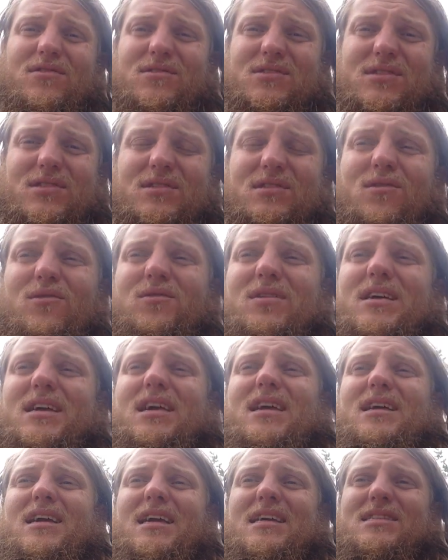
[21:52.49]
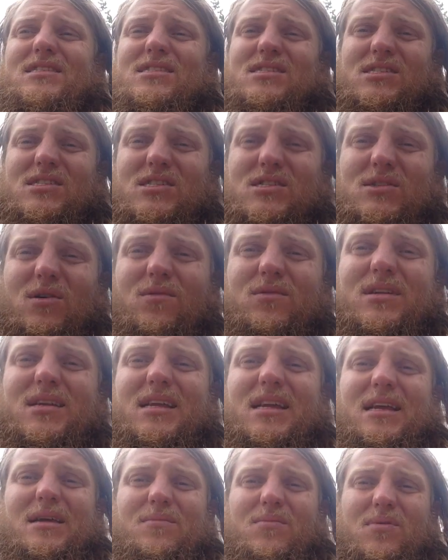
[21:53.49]
It can get just so
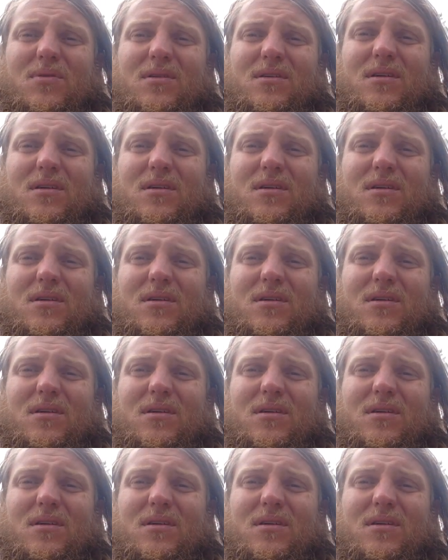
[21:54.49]
deep.